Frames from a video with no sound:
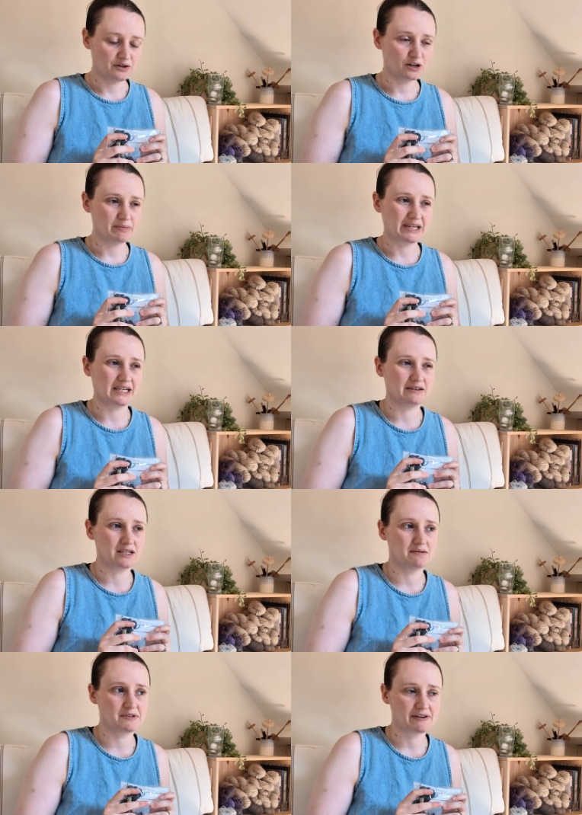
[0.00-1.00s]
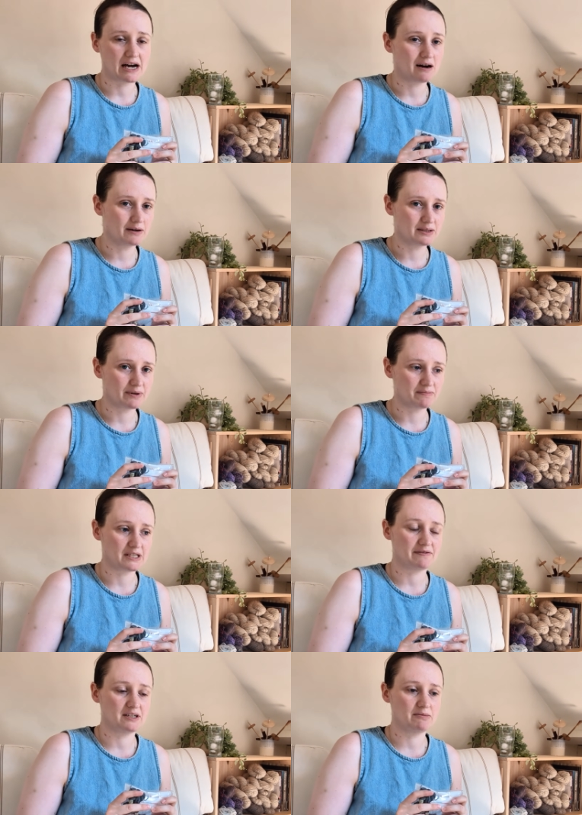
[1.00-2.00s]
not a beginner in terms of hours, but I'm
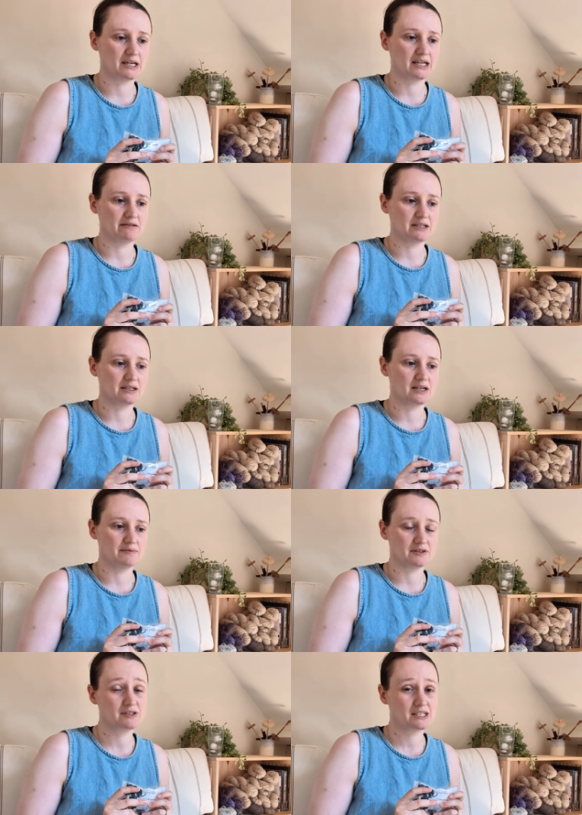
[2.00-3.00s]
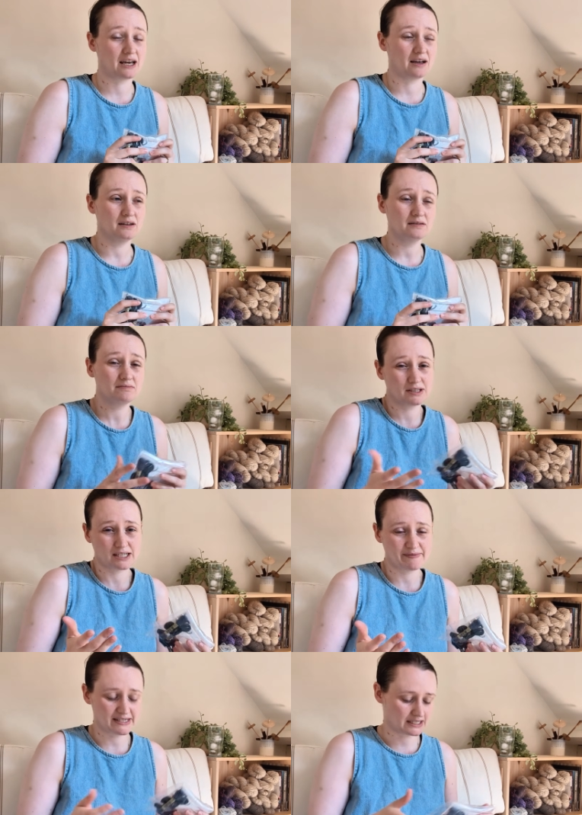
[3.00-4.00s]
definitely a beginner in terms of skill. Does
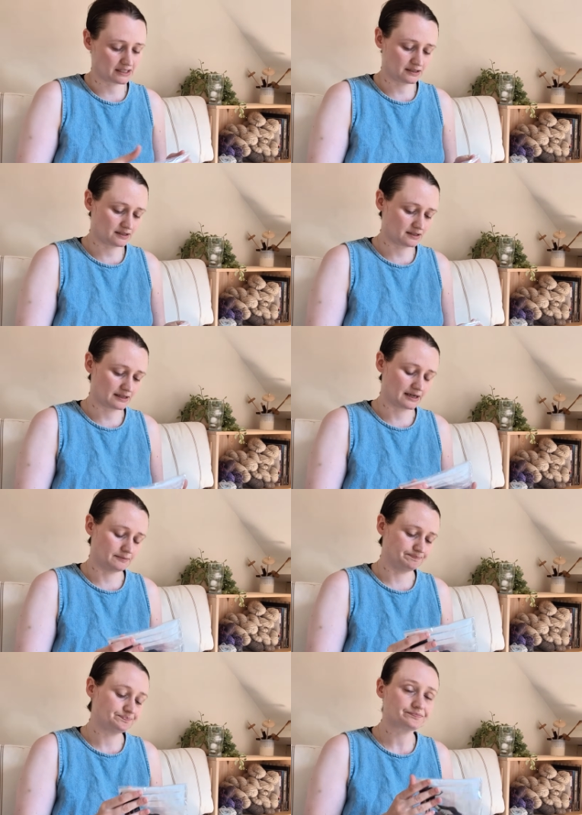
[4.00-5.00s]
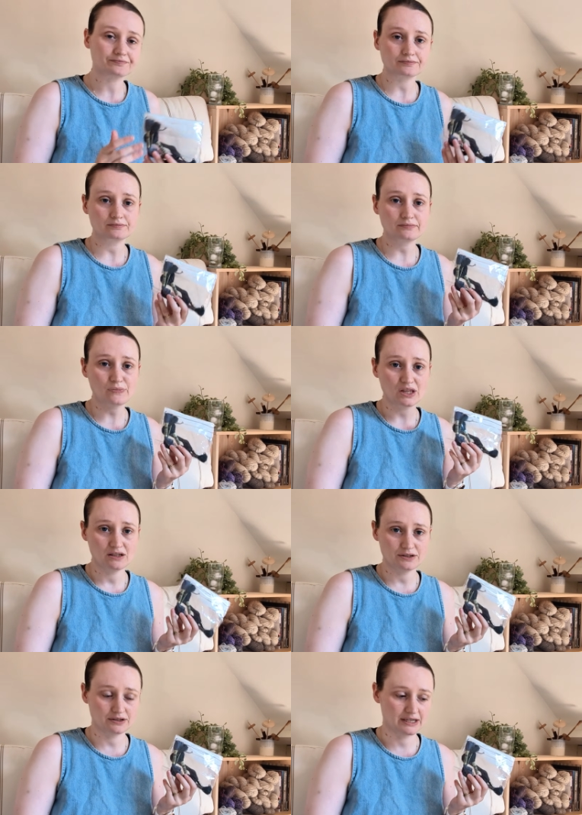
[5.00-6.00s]
that make sense?
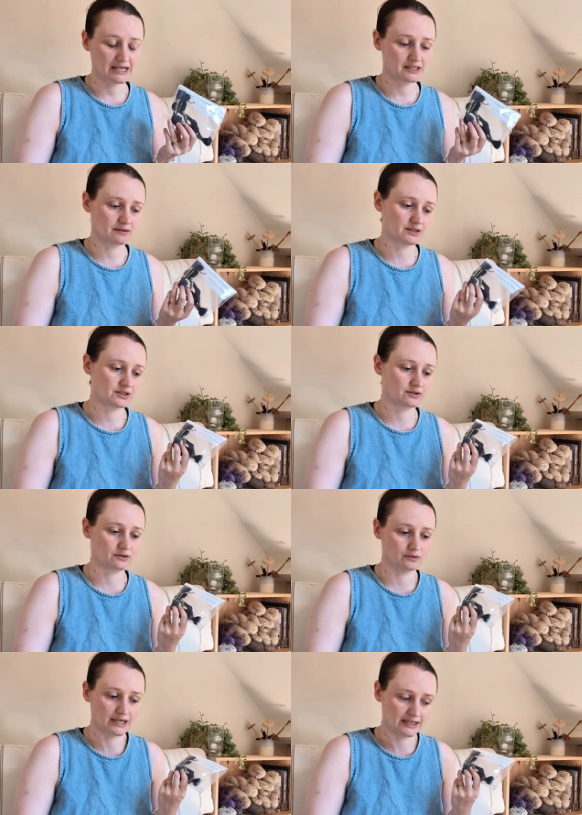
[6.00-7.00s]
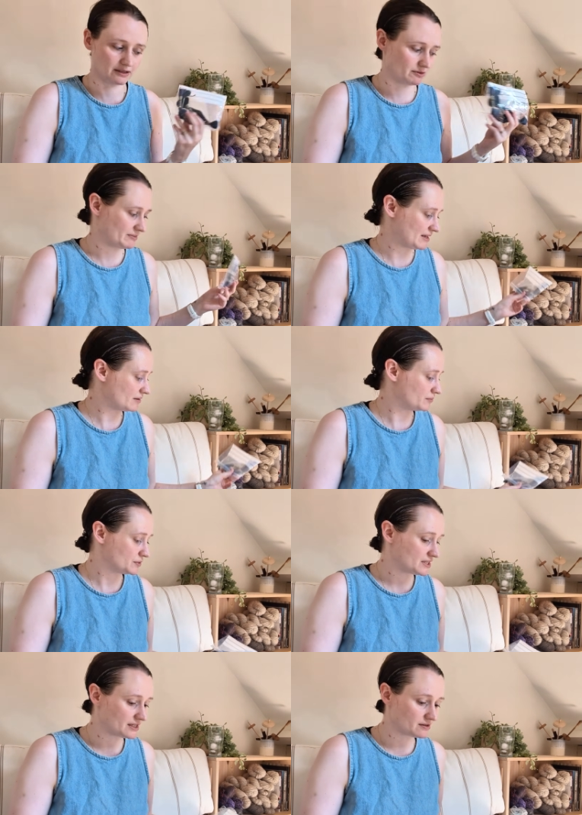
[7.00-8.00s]
So yeah, so I just thought Ada would make more
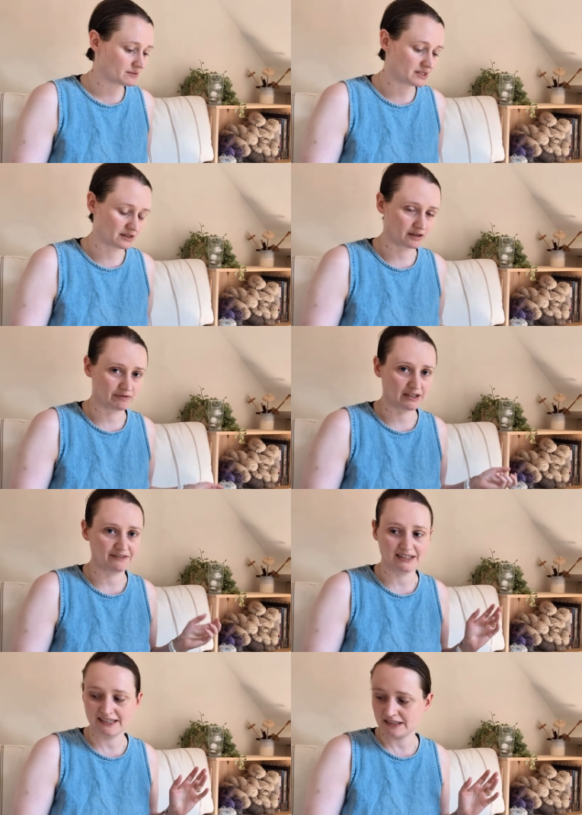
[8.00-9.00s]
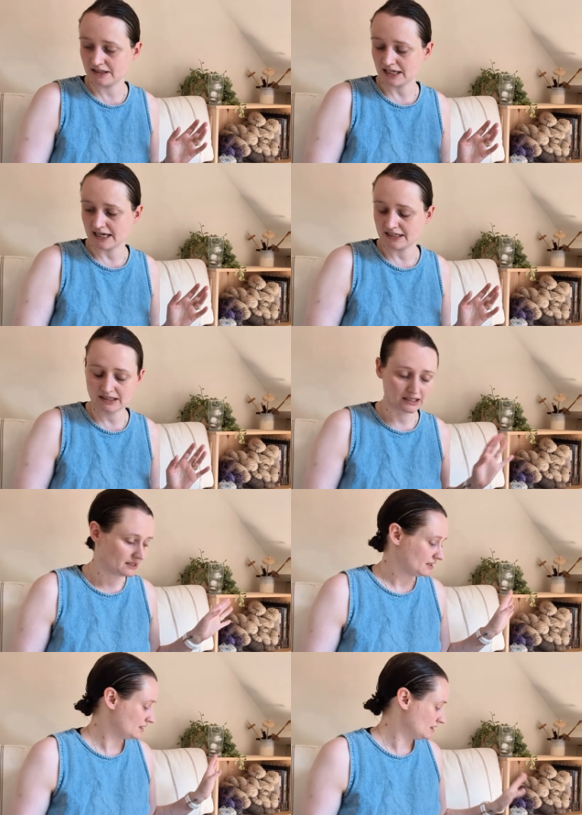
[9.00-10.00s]
sense to me. I don't think I'm ready for linens yet,
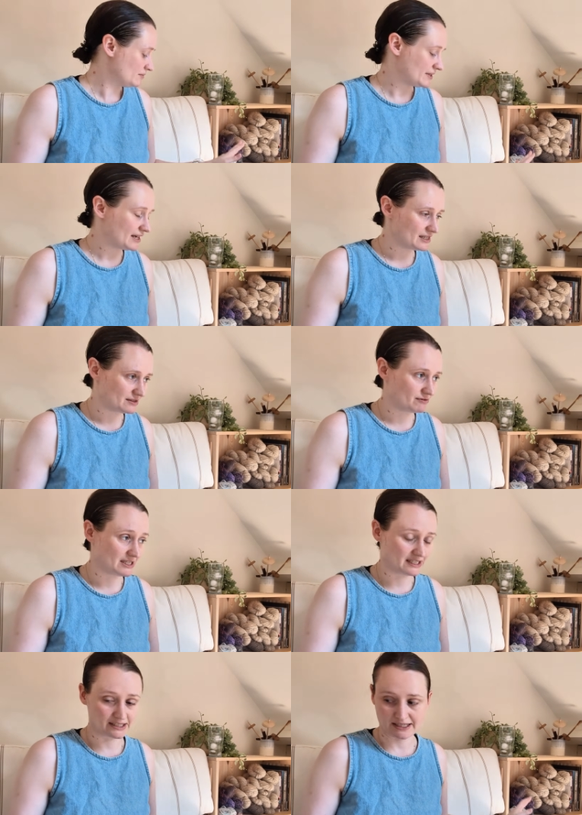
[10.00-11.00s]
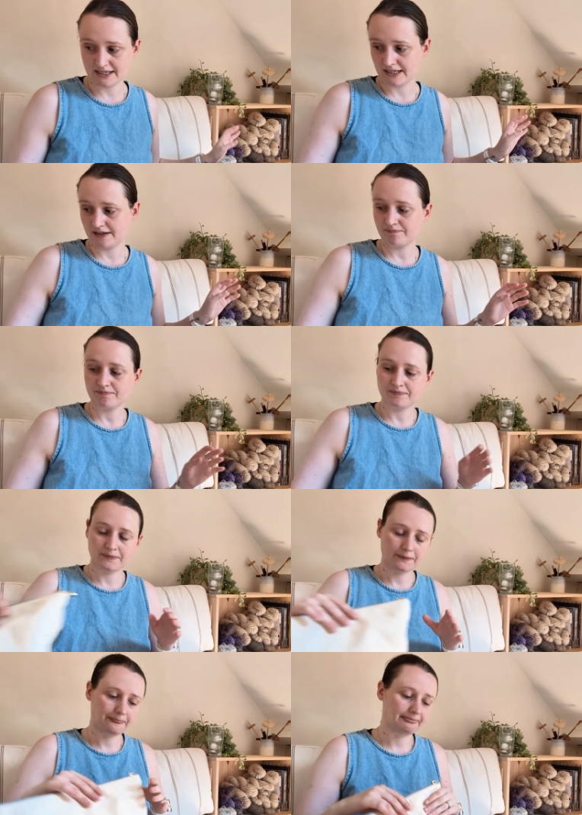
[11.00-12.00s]
but that's really exciting.
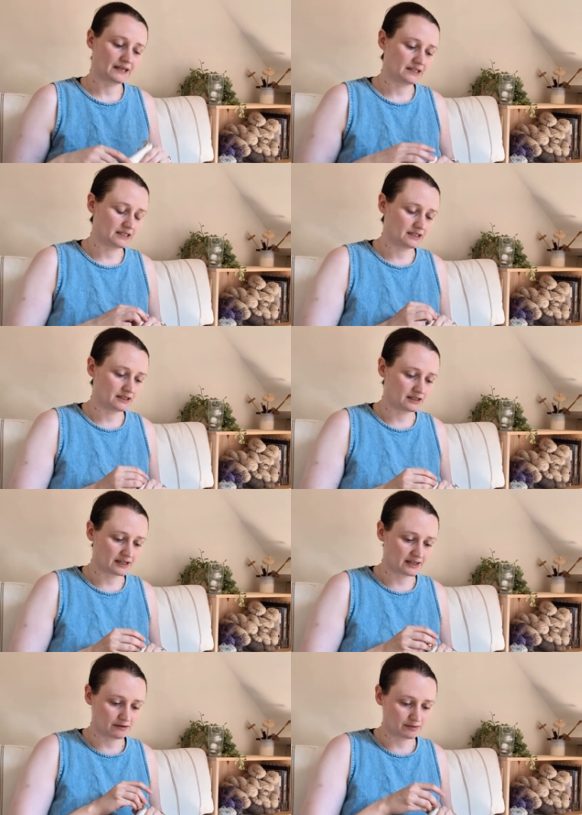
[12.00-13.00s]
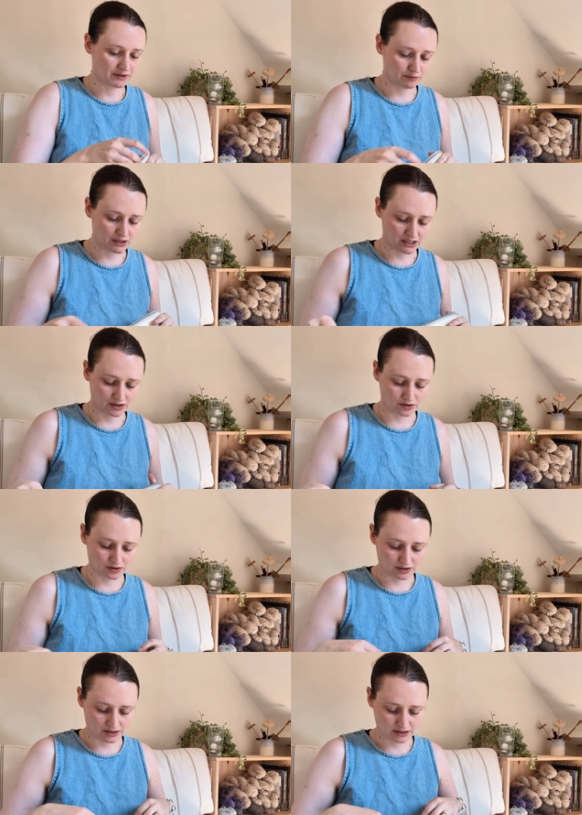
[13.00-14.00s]
And then I think what I'm going to work
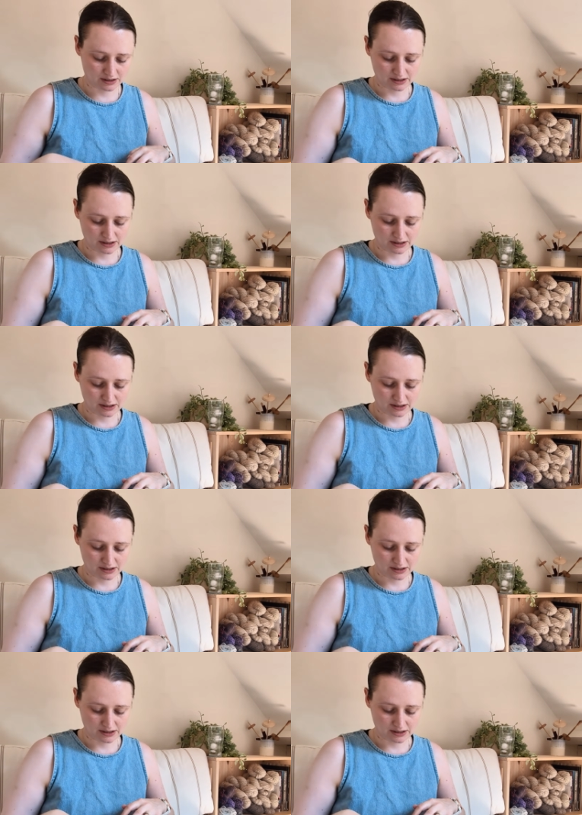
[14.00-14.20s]
on